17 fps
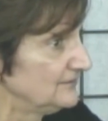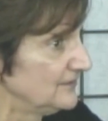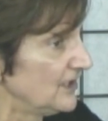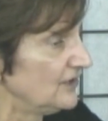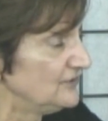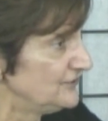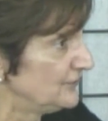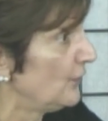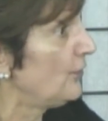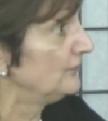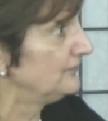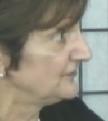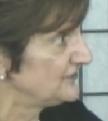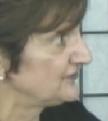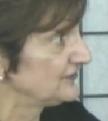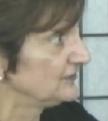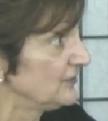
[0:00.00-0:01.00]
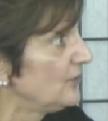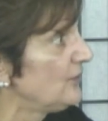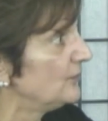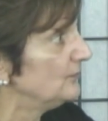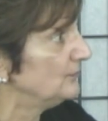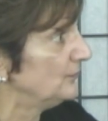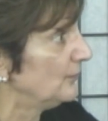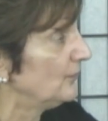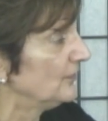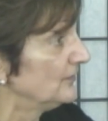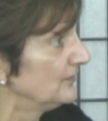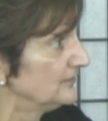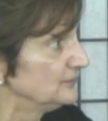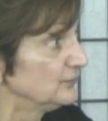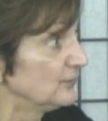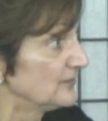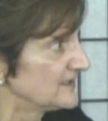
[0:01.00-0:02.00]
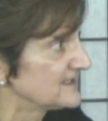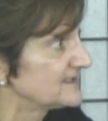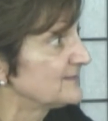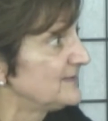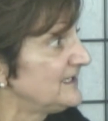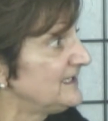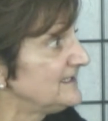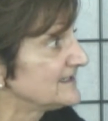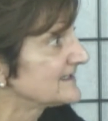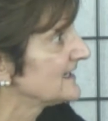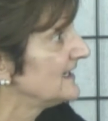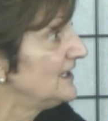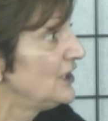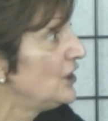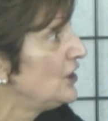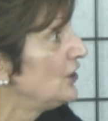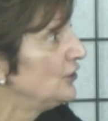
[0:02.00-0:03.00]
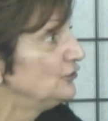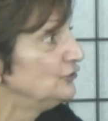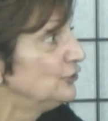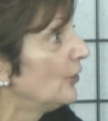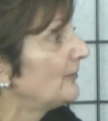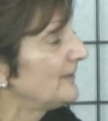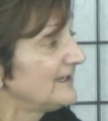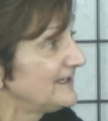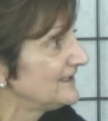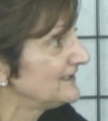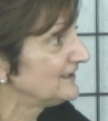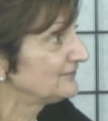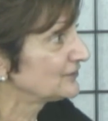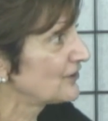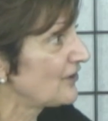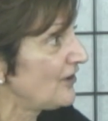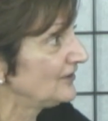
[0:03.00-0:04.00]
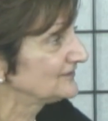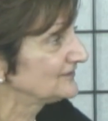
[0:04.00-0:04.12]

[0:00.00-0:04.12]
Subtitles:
Jehovah Shalom, or the Lord is peace. Nobody had ever called